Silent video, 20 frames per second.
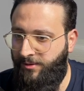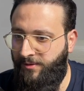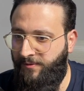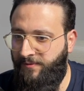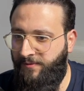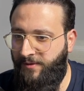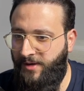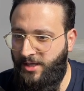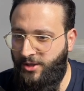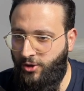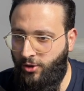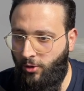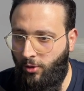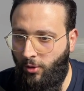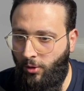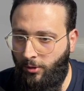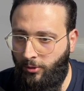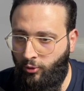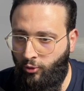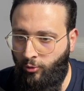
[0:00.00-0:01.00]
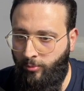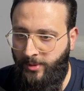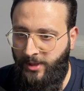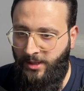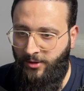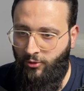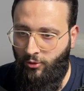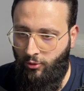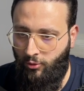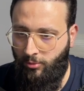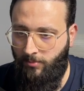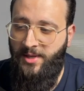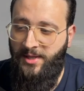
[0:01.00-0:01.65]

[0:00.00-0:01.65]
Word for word: refresh all to be true.